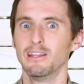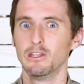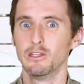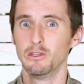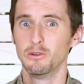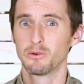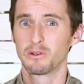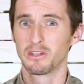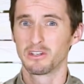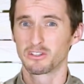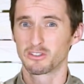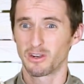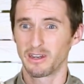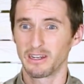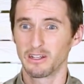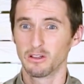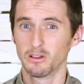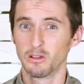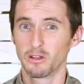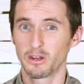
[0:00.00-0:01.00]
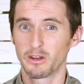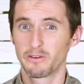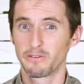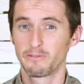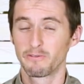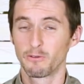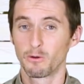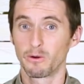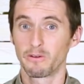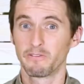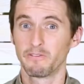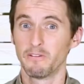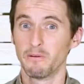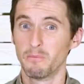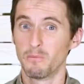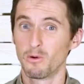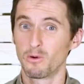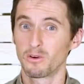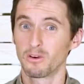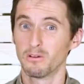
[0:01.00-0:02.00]
You can try to look for
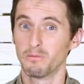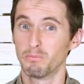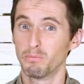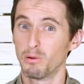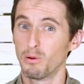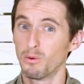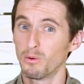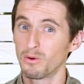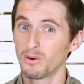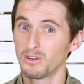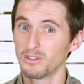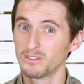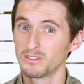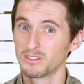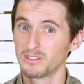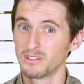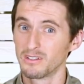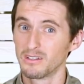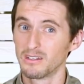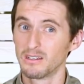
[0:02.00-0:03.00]
femoral pores,